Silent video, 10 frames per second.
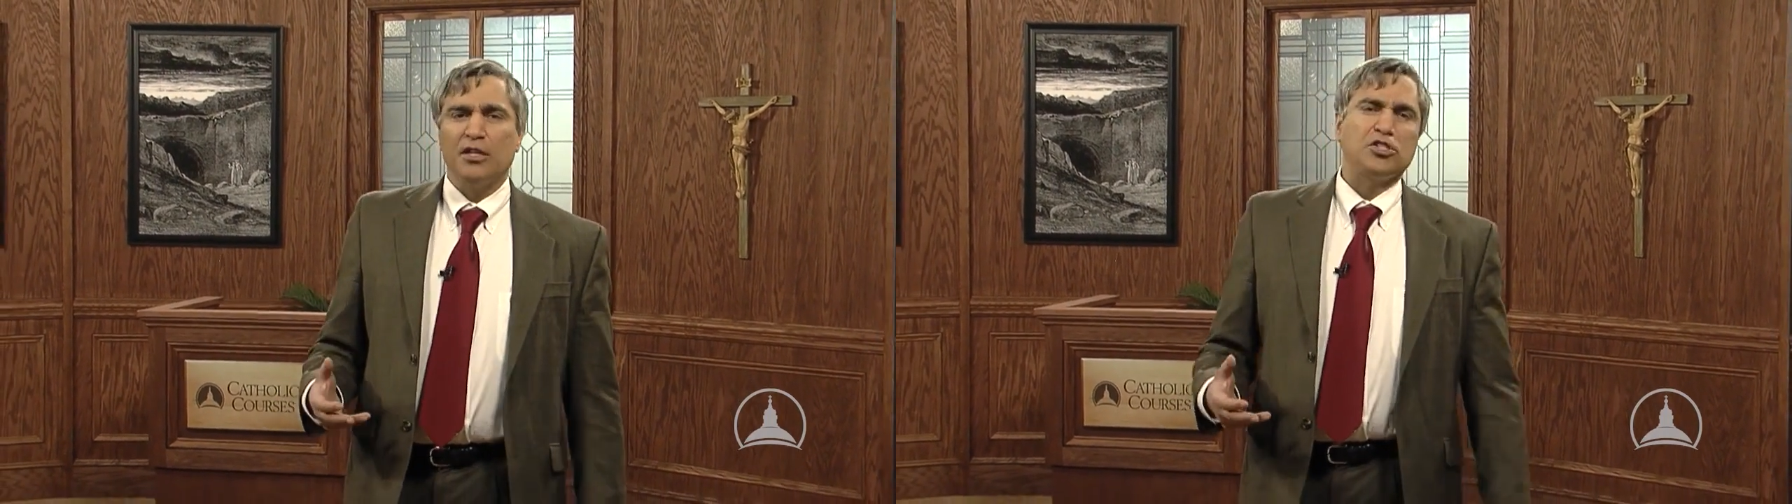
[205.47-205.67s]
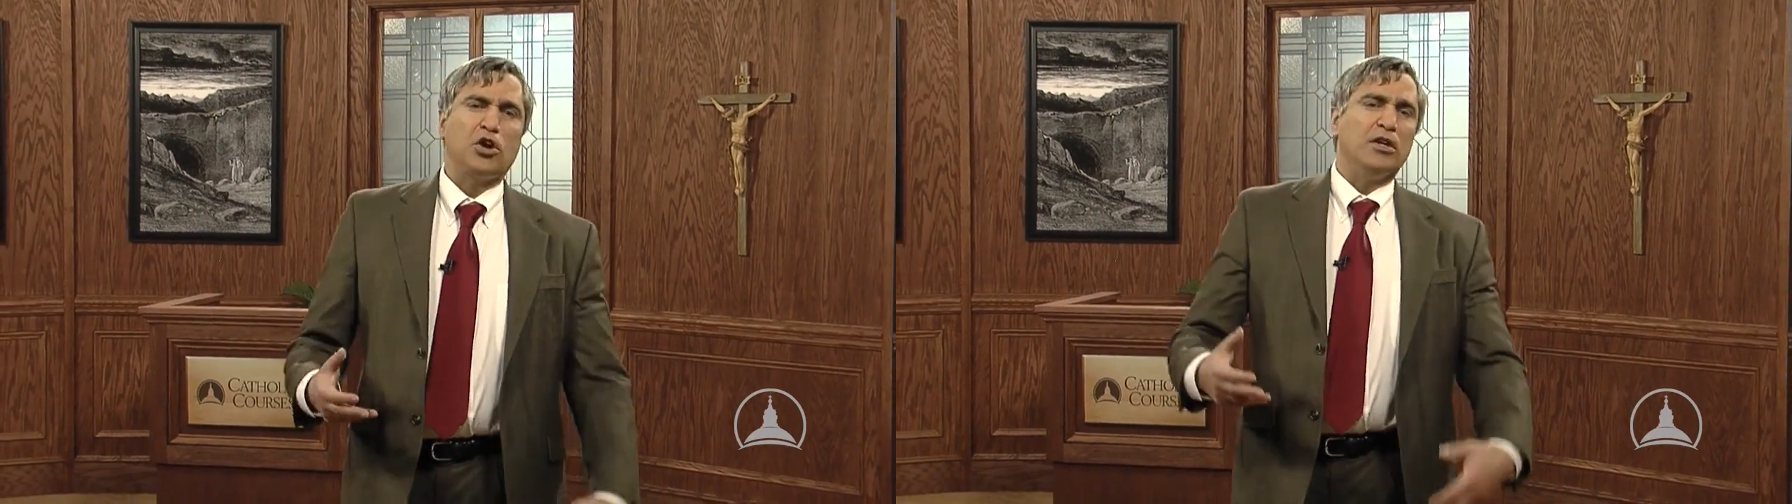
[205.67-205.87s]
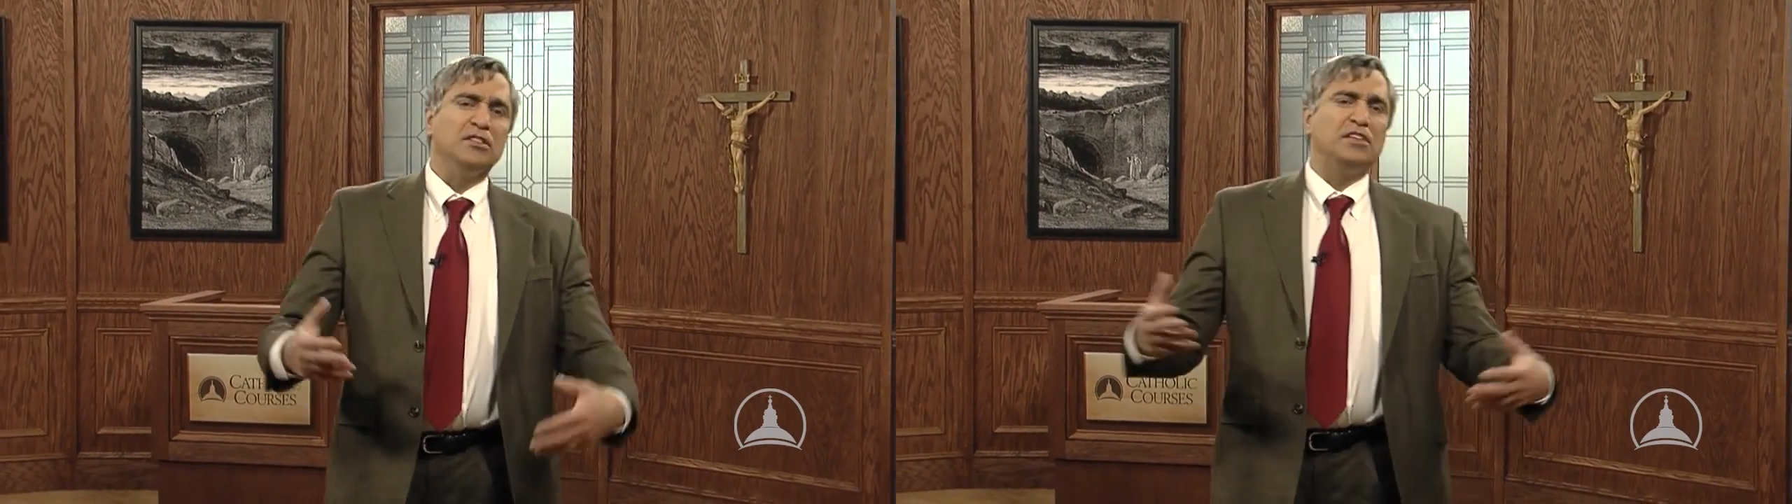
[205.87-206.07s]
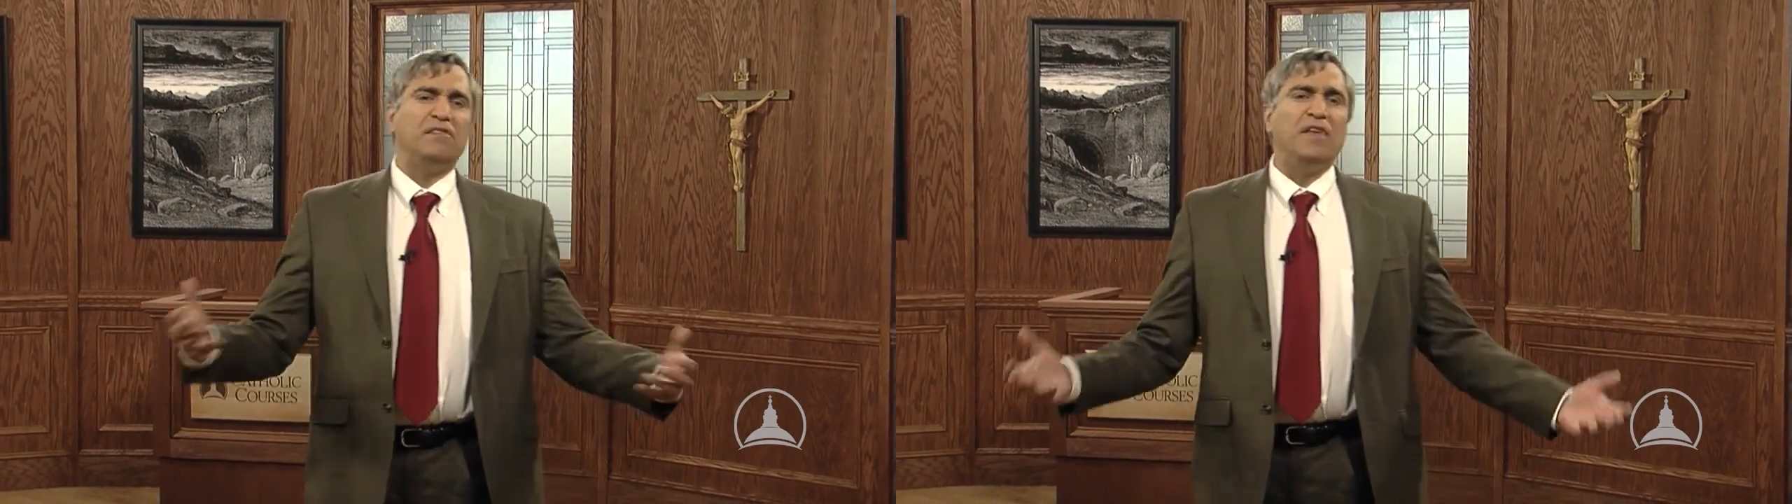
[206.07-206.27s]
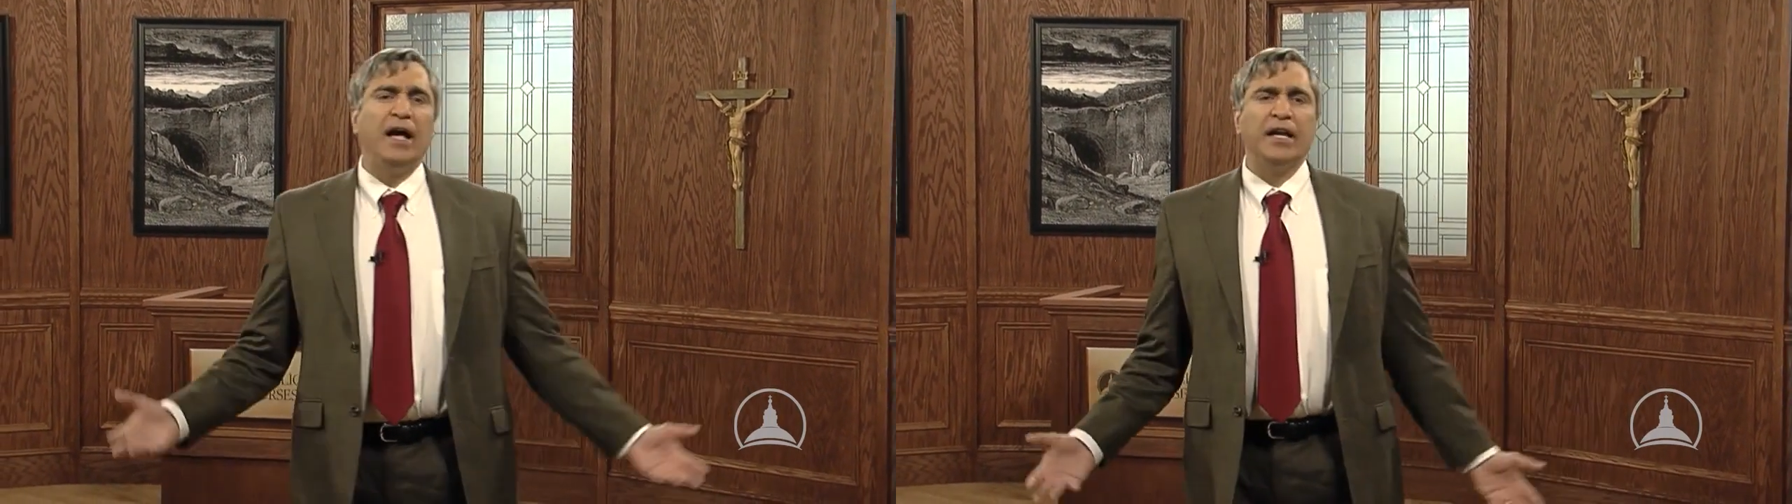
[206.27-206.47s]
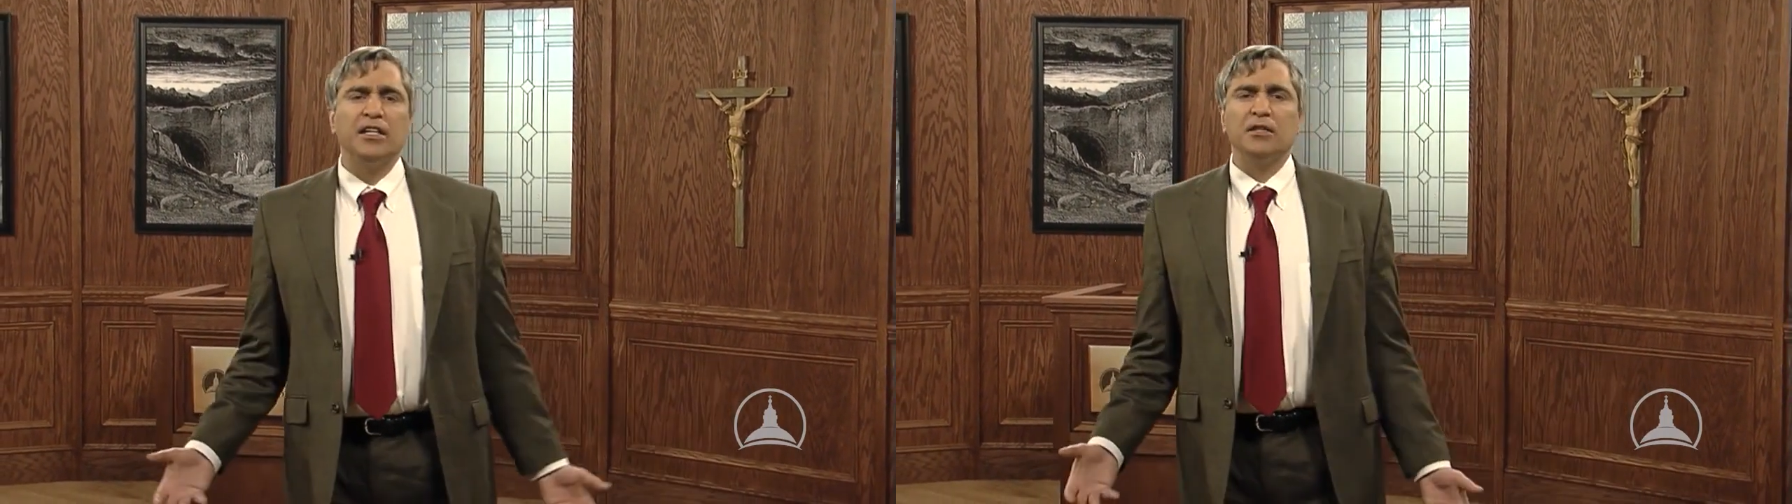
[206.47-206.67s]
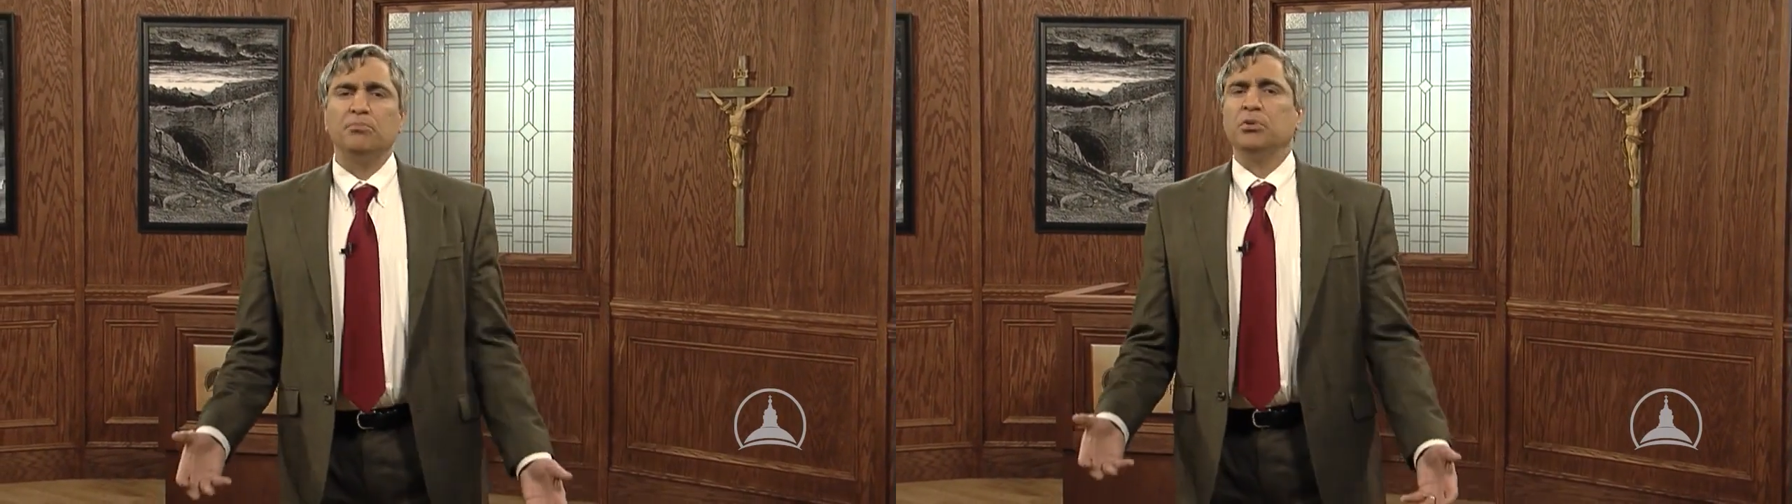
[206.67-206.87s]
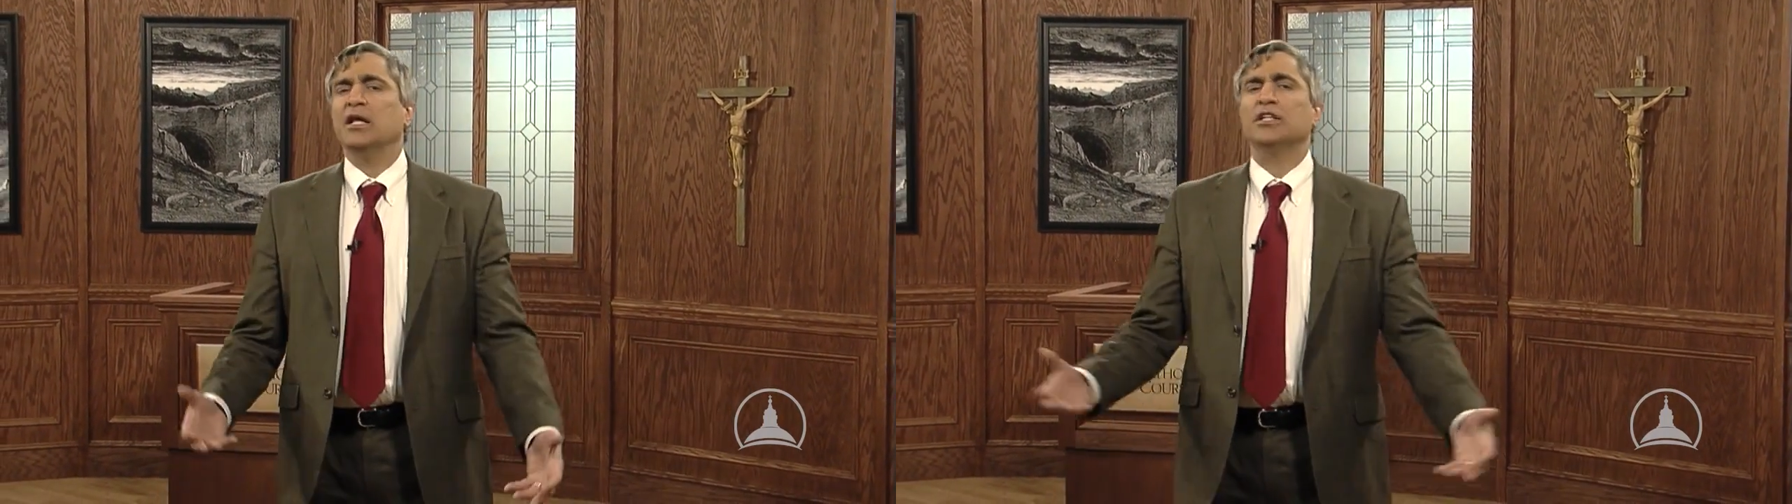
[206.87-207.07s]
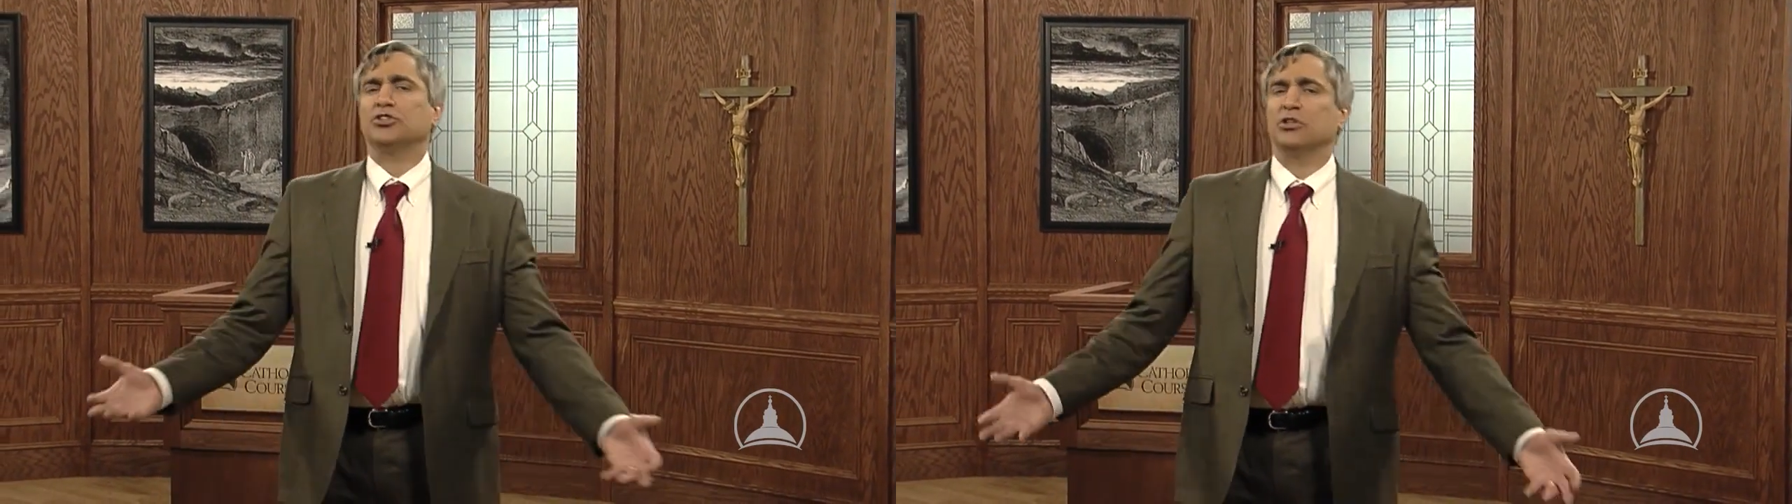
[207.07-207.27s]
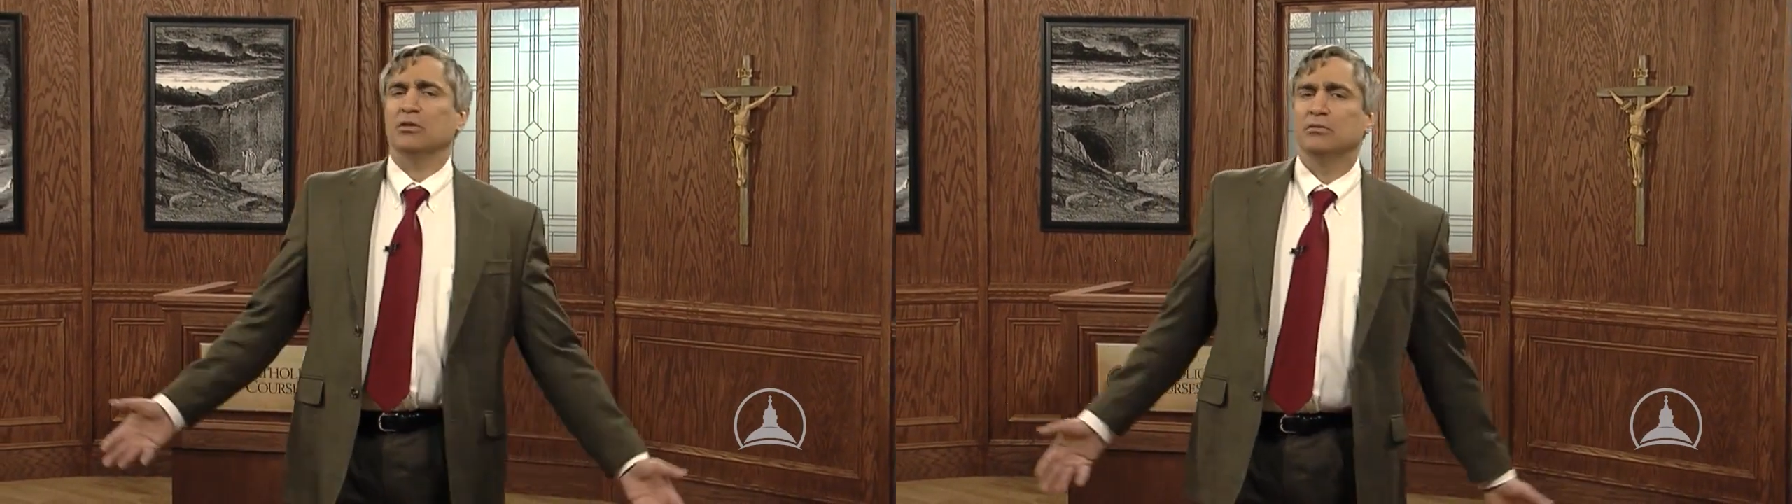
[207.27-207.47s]
a certain defiant
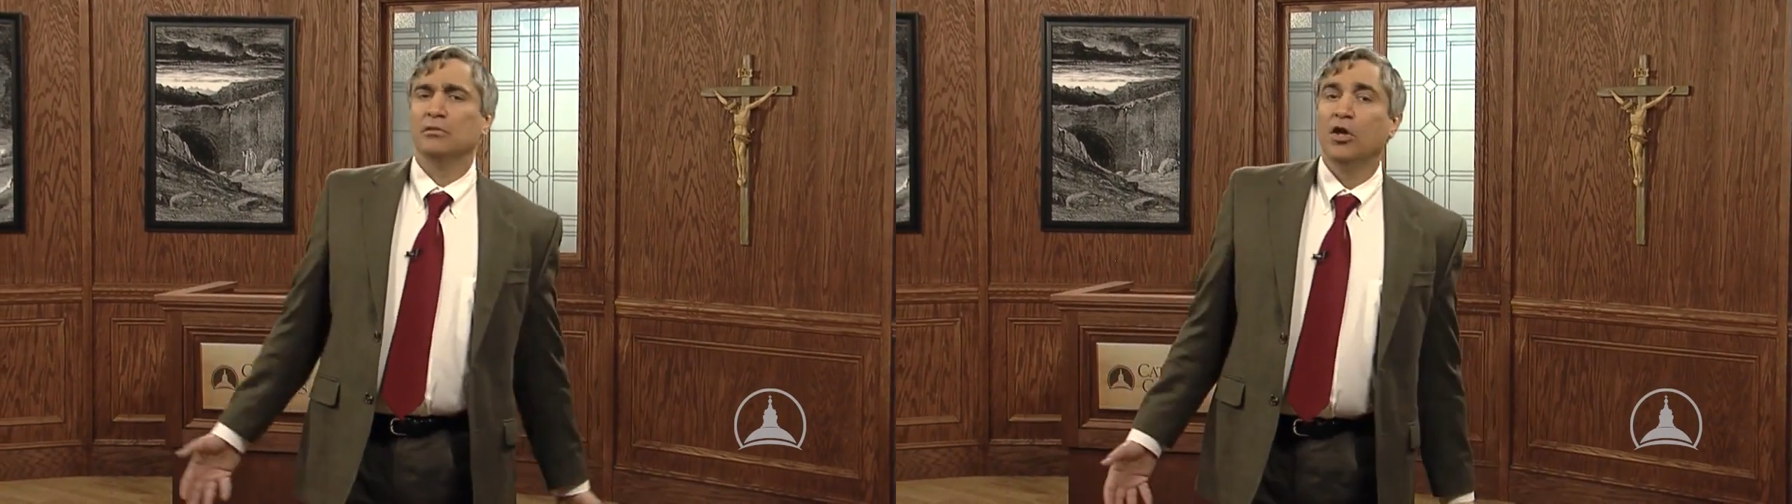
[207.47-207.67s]
pleasure,